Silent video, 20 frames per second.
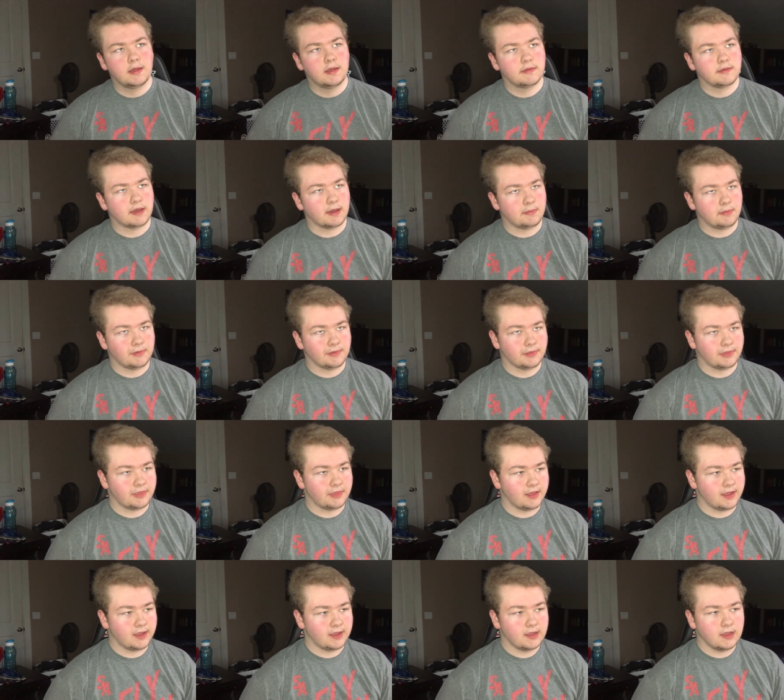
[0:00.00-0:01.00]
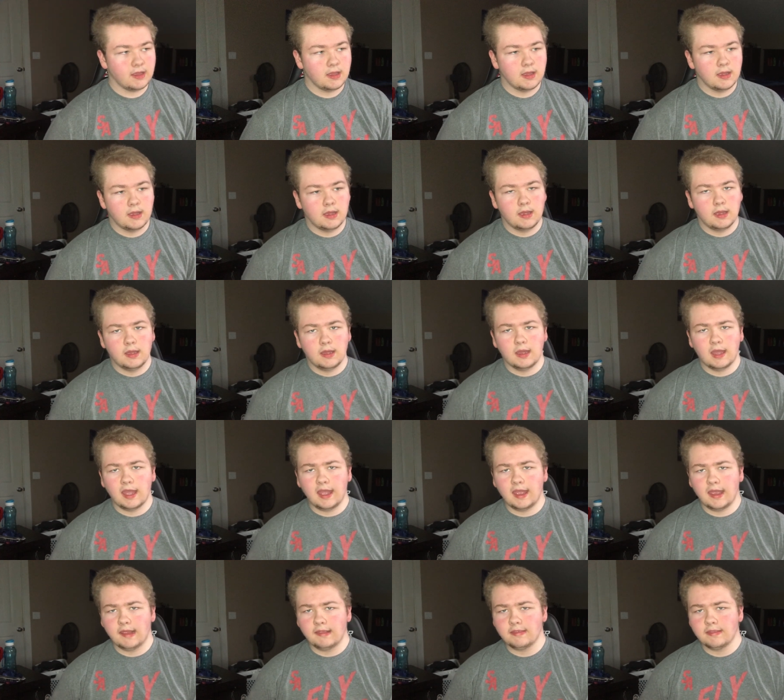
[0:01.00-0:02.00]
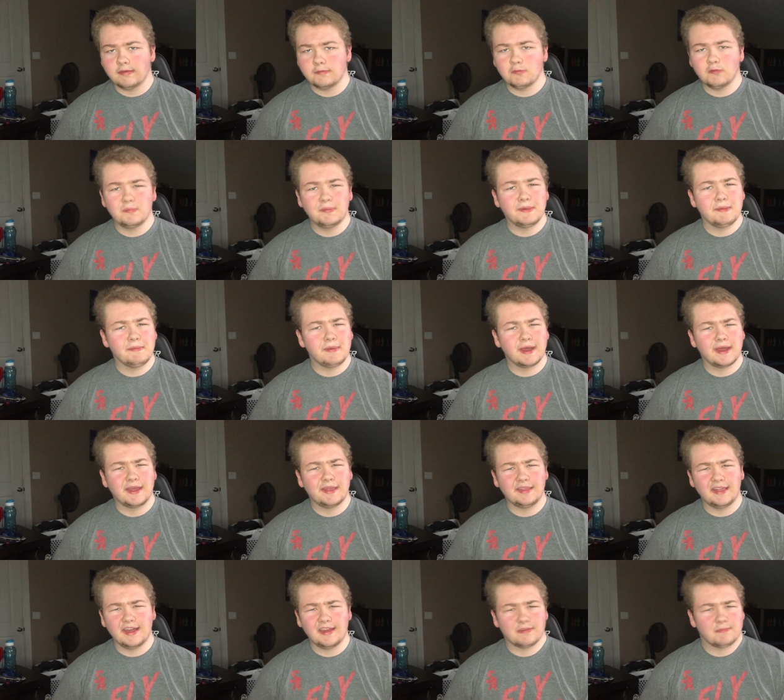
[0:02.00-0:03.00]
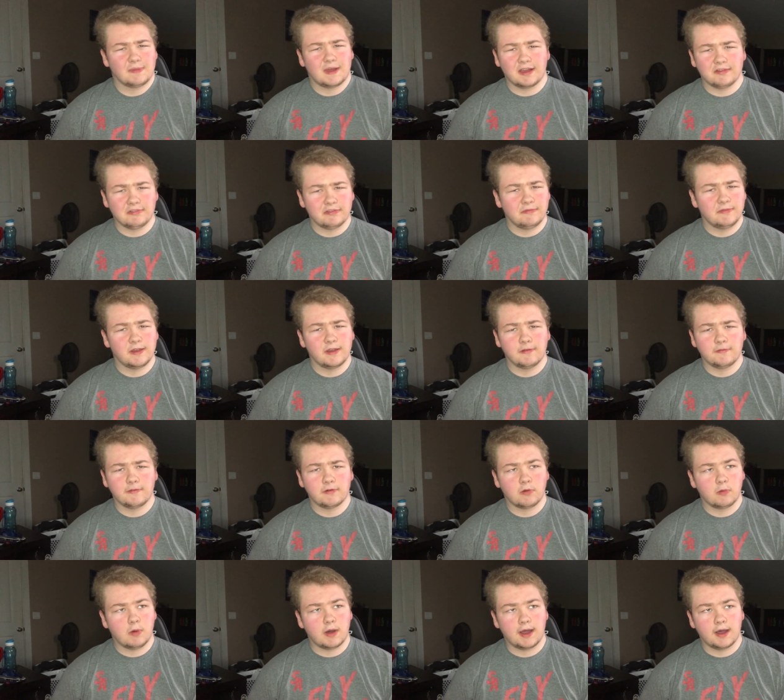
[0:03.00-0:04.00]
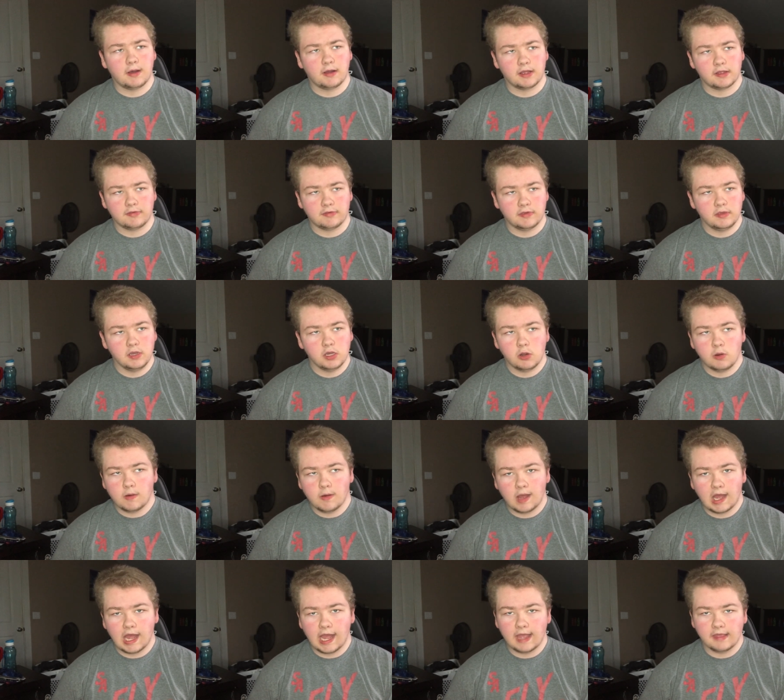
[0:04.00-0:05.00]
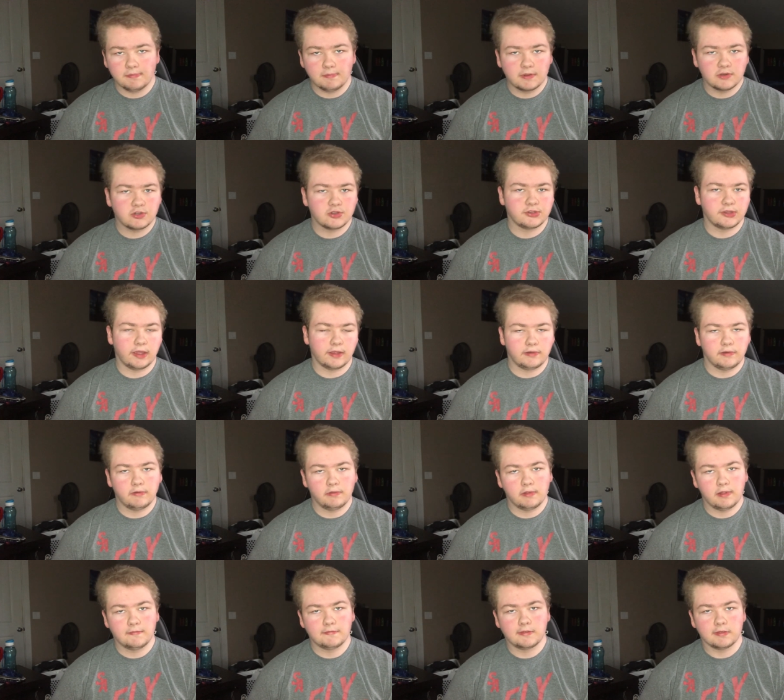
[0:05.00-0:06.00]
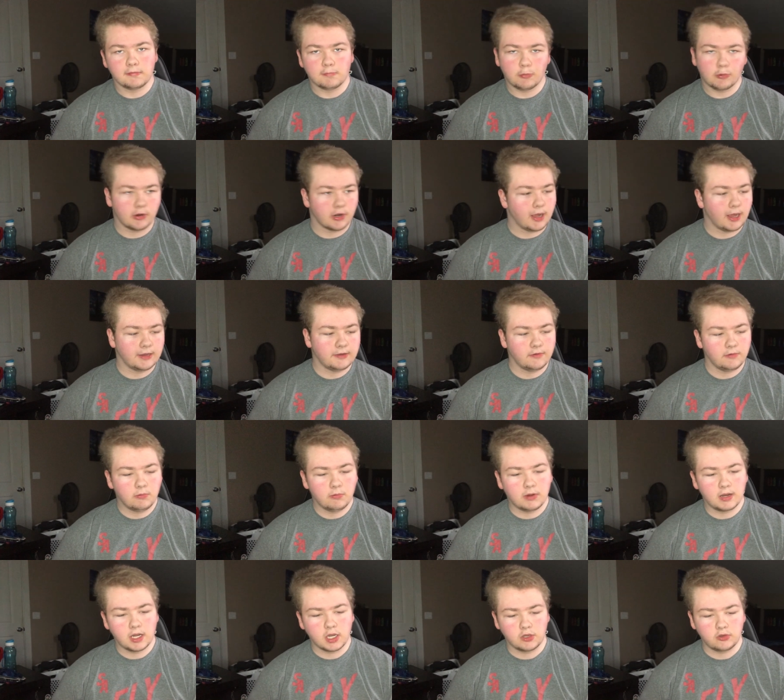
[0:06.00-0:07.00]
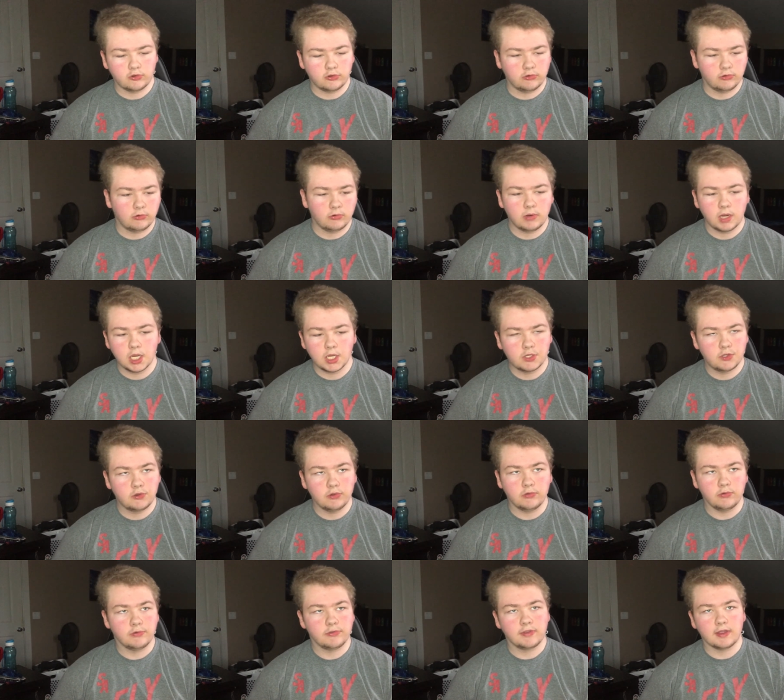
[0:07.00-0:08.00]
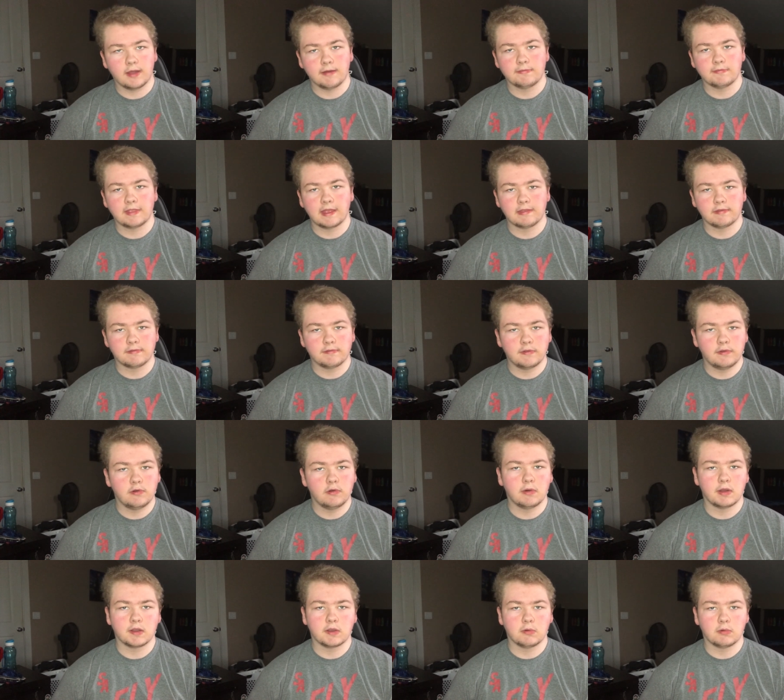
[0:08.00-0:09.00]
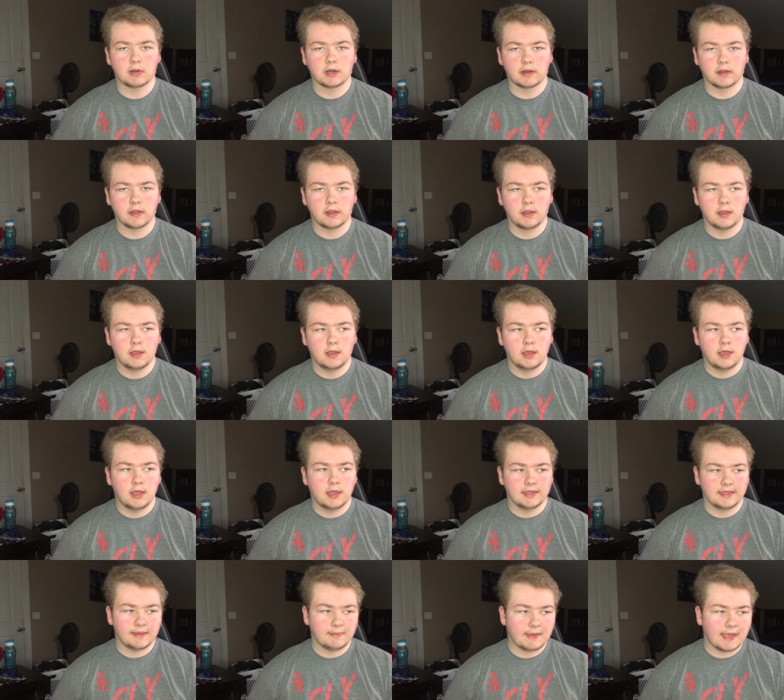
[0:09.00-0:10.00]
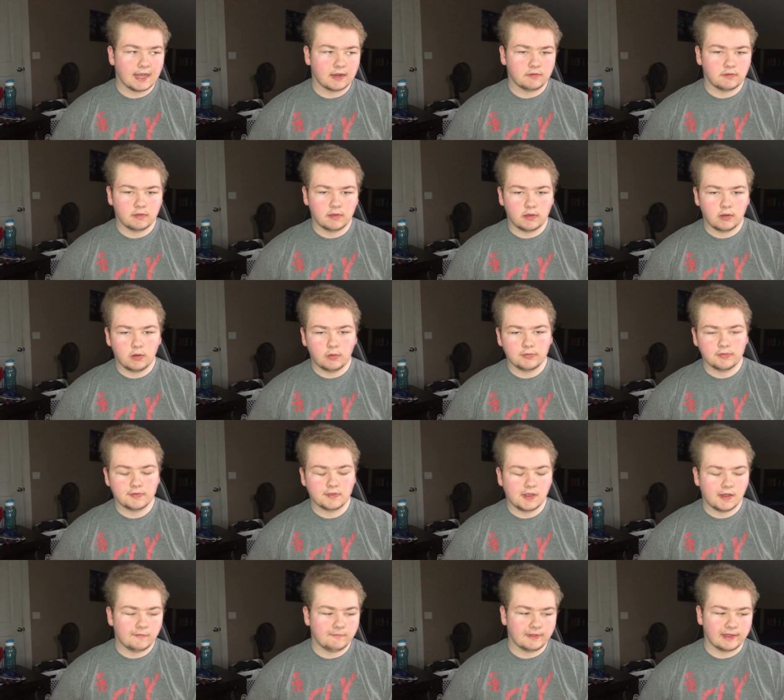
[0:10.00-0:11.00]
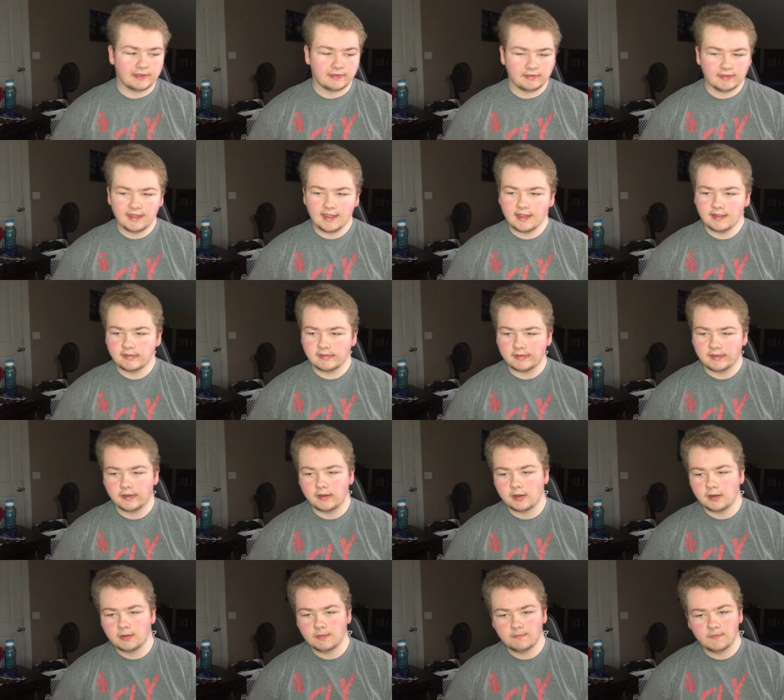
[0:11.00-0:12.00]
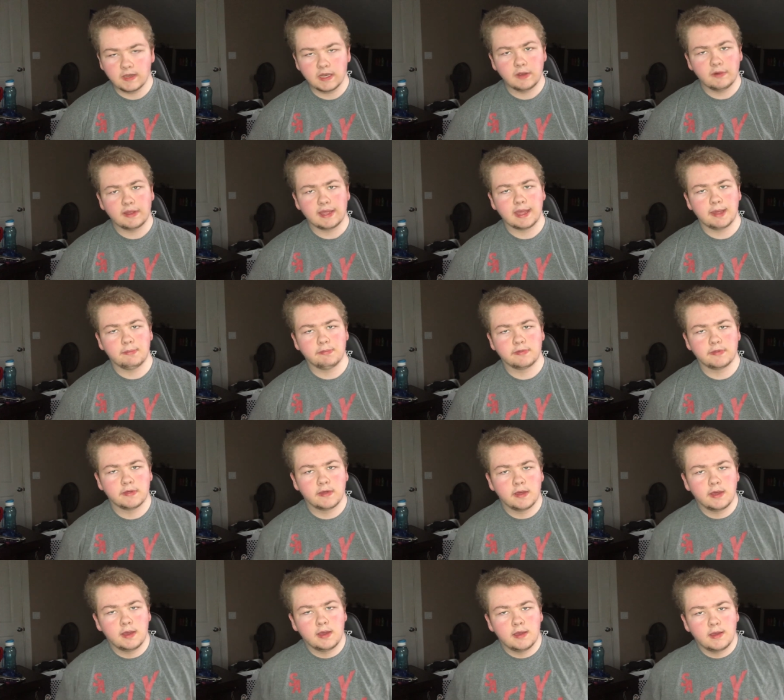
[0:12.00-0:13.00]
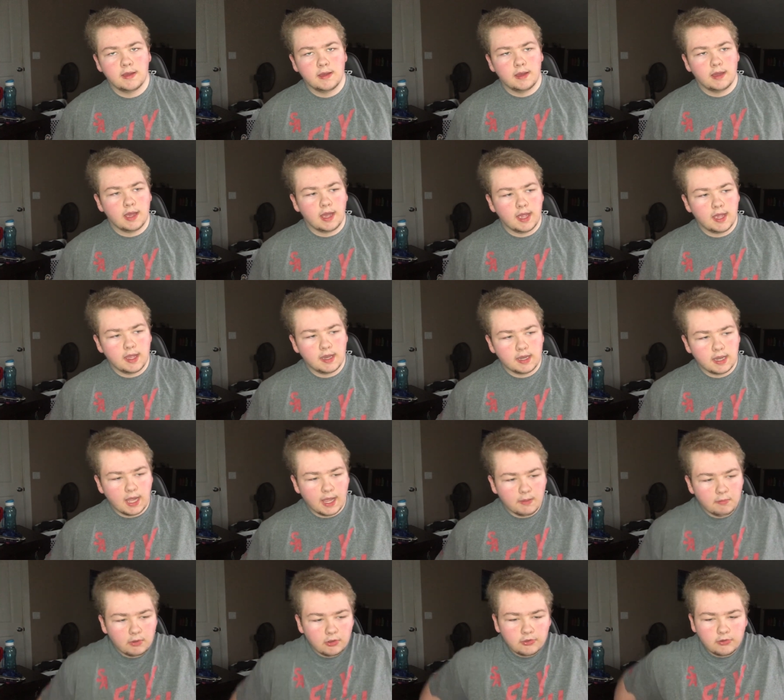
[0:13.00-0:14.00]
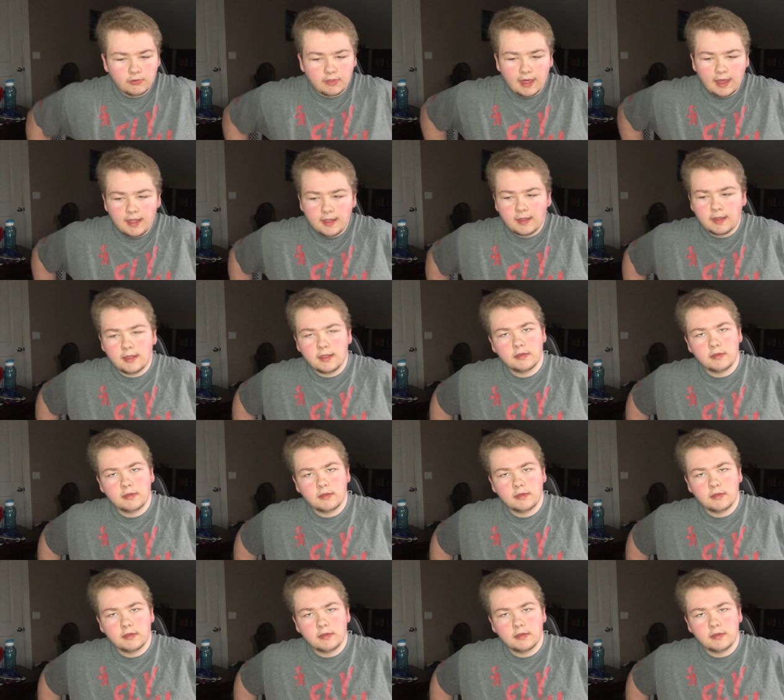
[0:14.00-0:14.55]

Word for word: type of thing. And this will be my last boxing video for a while because, you know, as much as I do love the sport, I do want to do stuff that's new. I do want to get back to old stuff like skits and video games. And I will do that